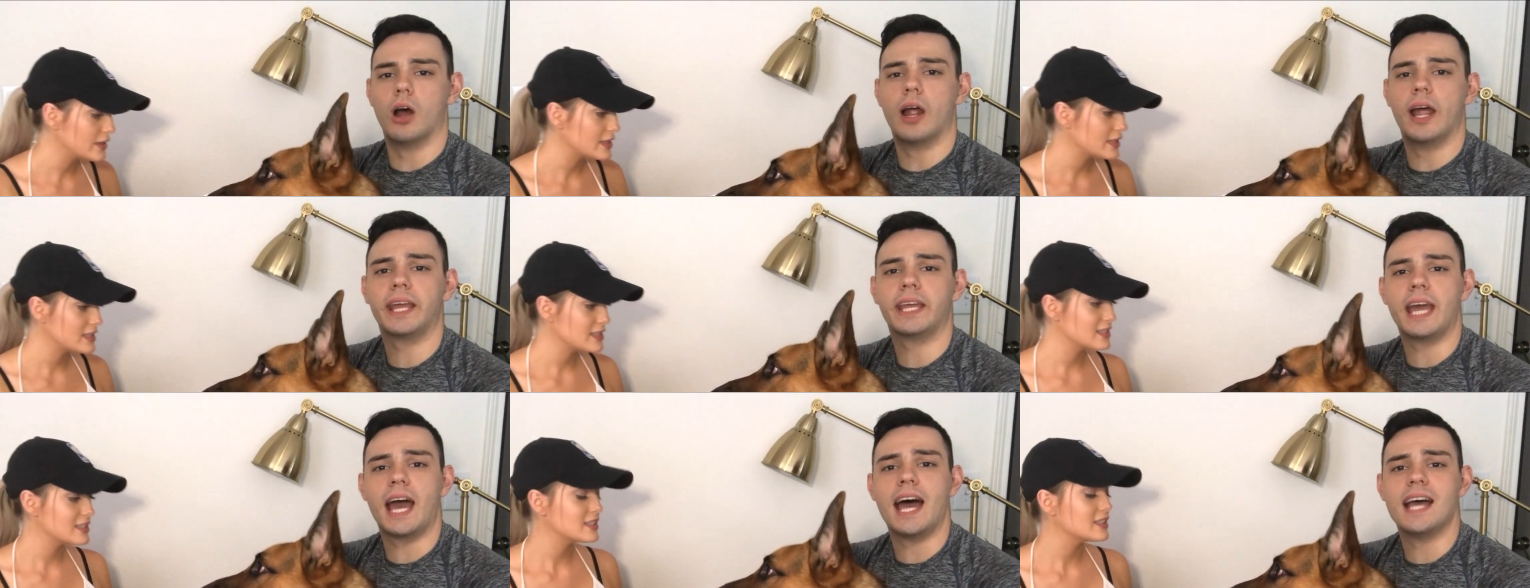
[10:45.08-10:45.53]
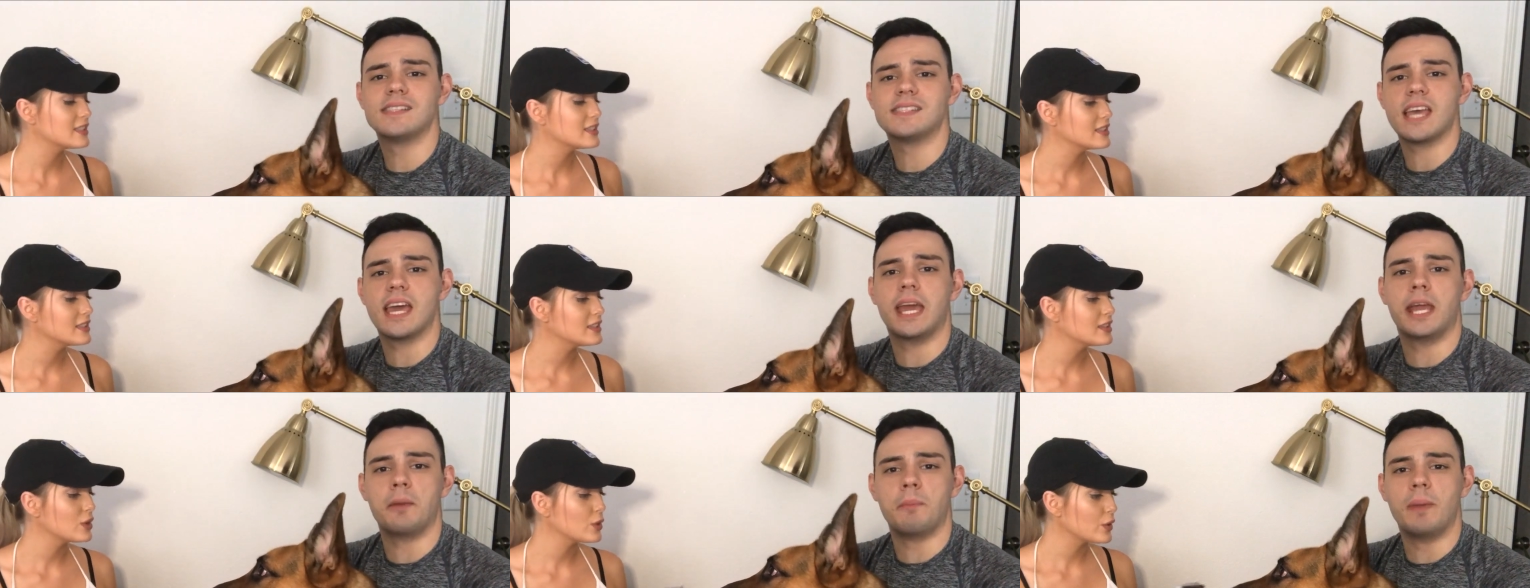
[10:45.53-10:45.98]
Speaker 1: All right,
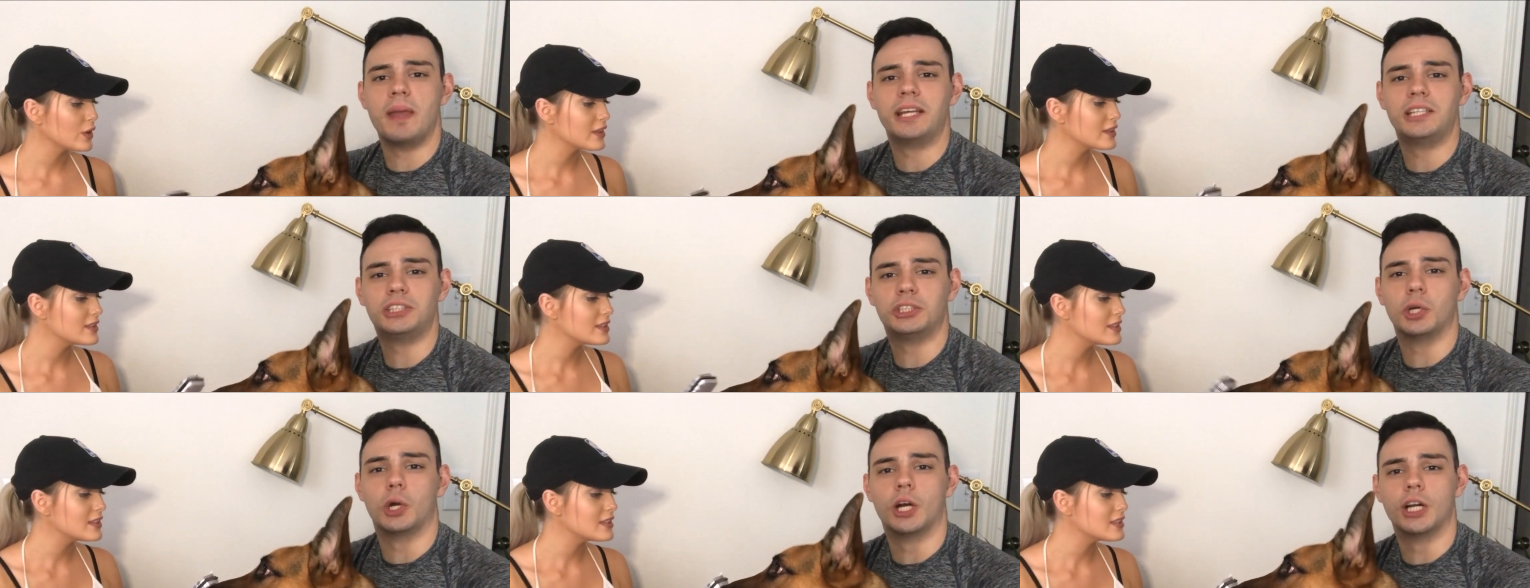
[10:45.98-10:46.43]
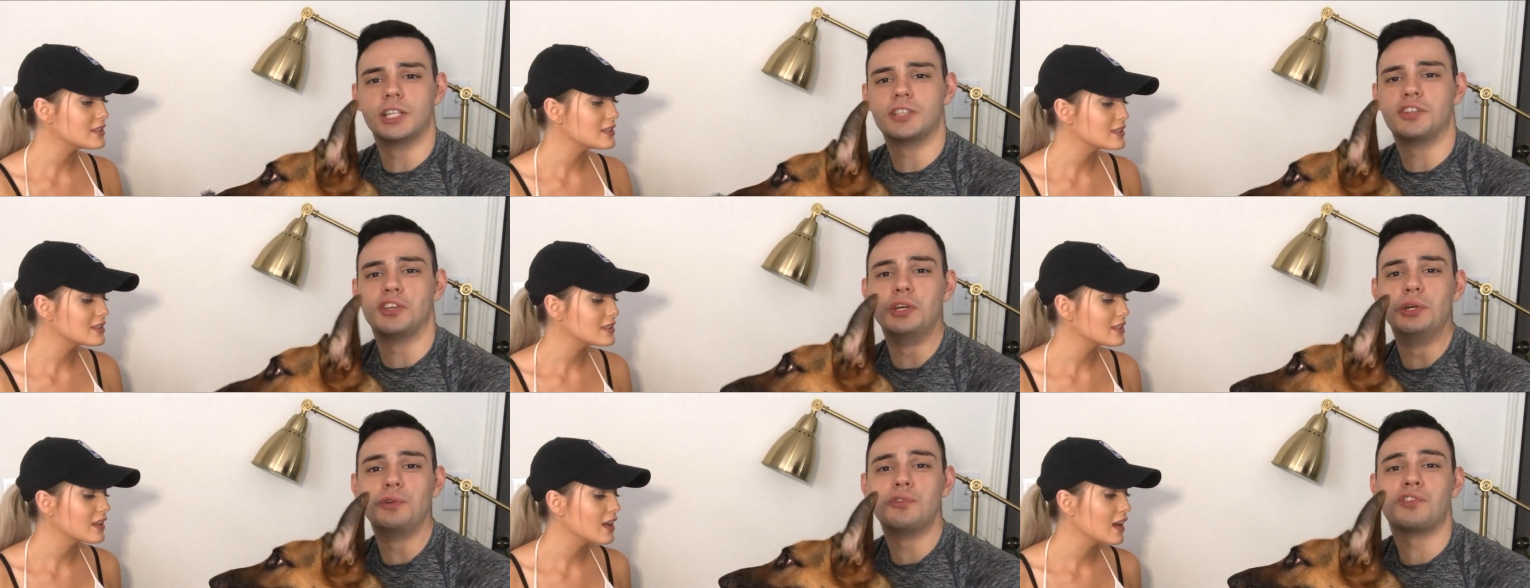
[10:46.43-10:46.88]
guys. Hey, make
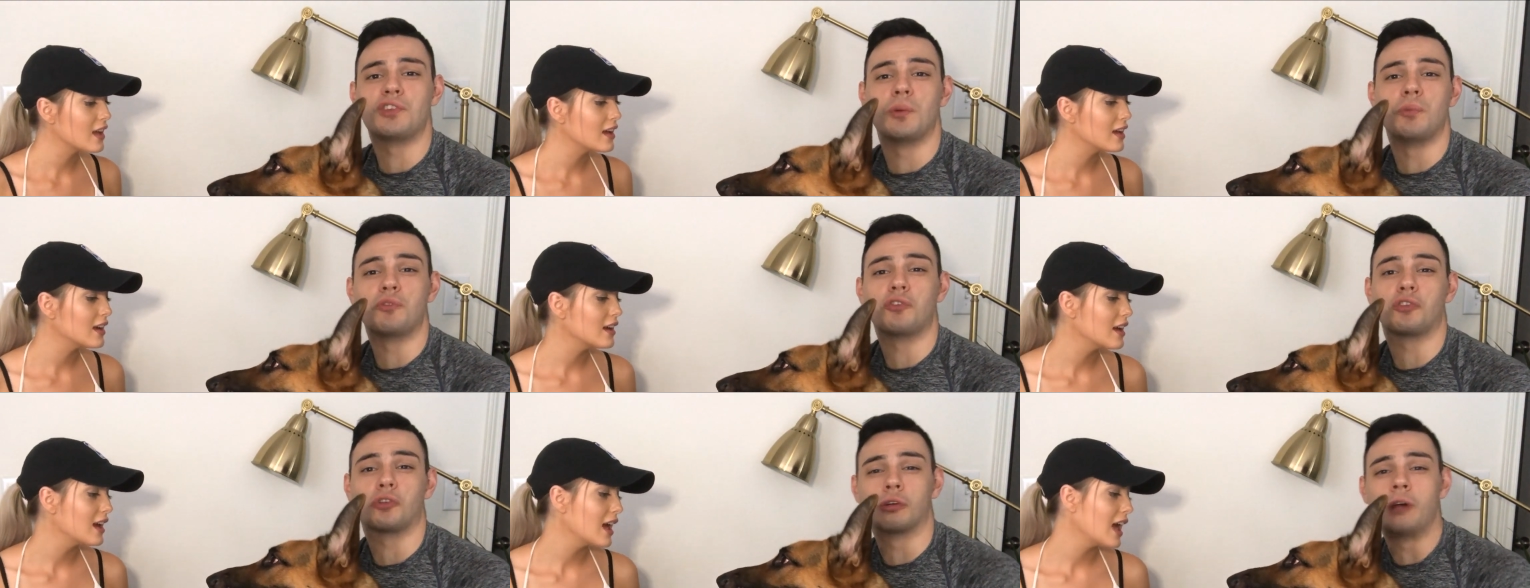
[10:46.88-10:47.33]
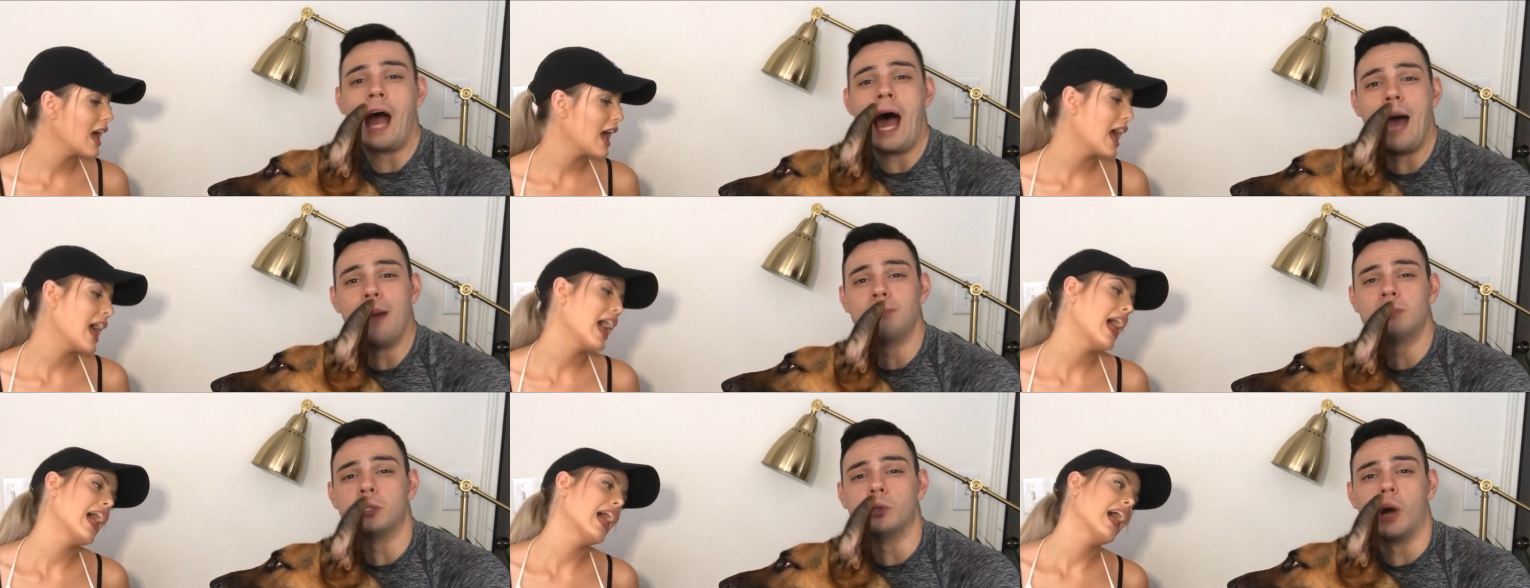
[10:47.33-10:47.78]
sure to
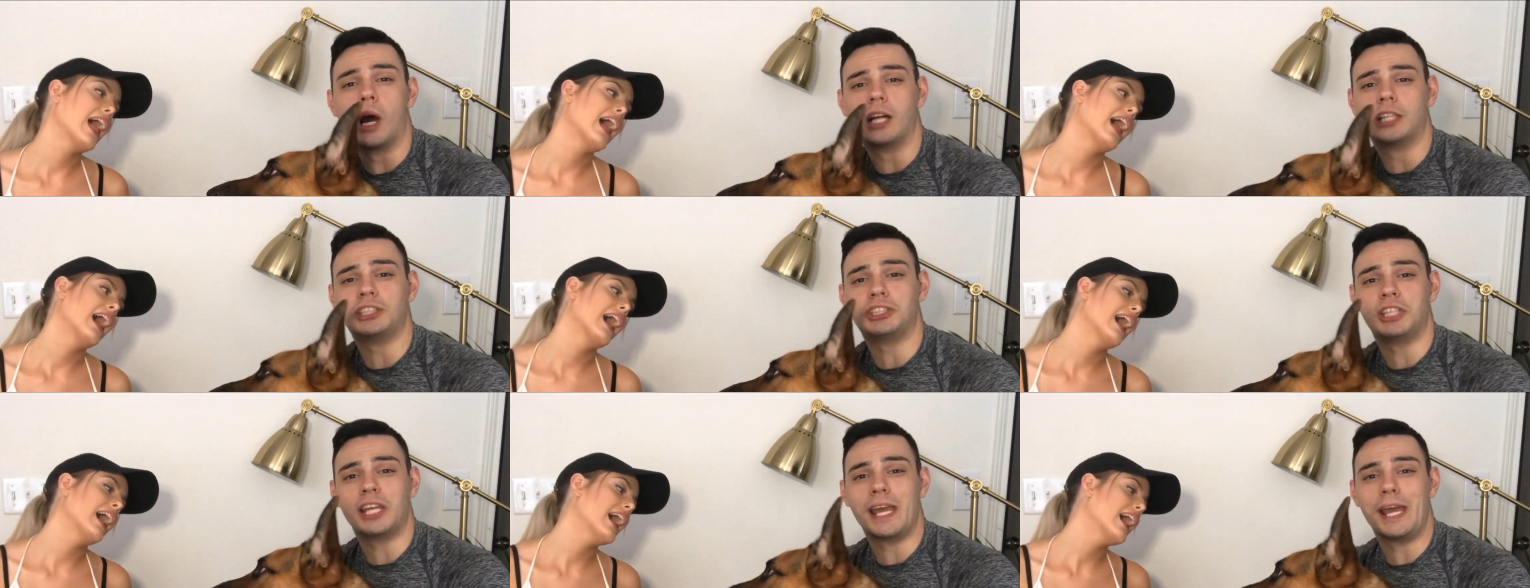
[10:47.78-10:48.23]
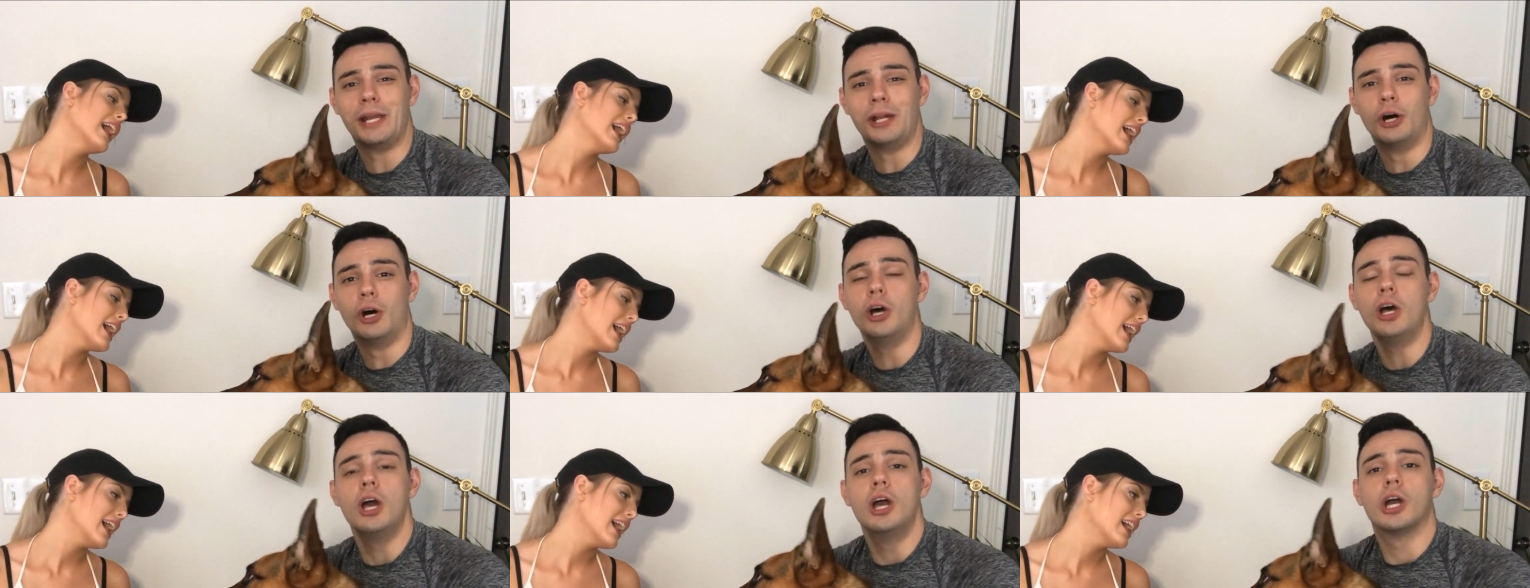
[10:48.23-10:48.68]
subscribe to our
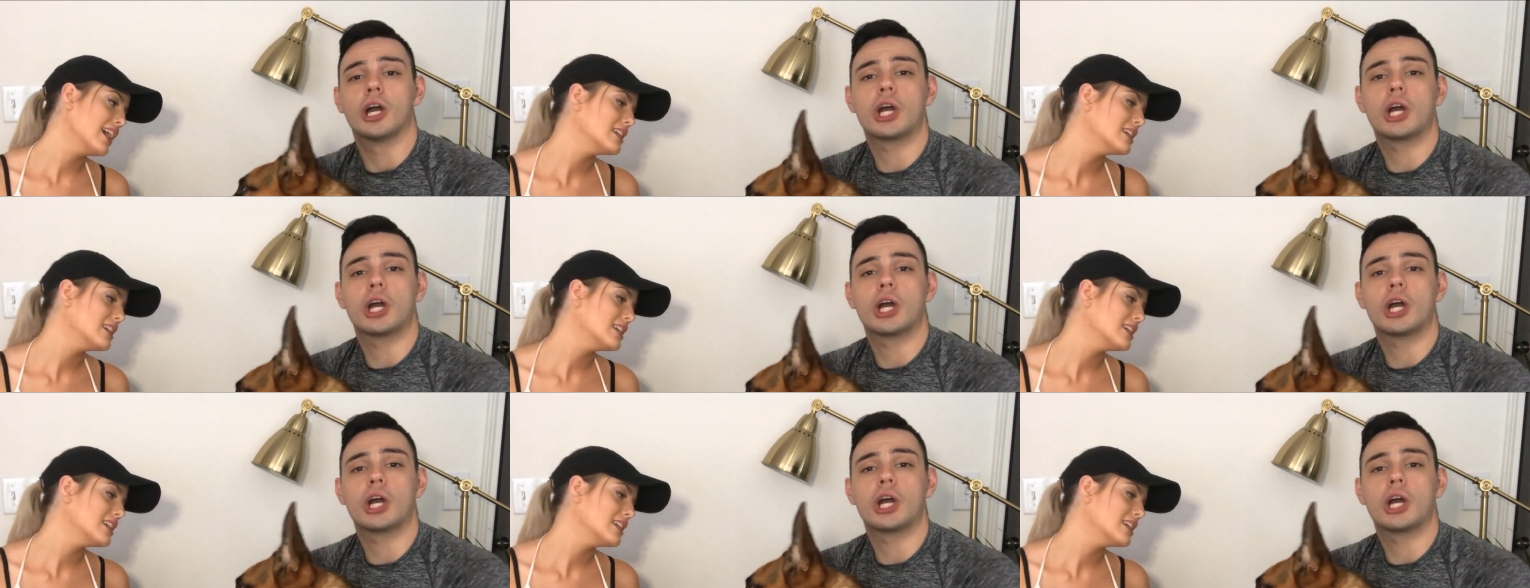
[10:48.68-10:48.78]
channel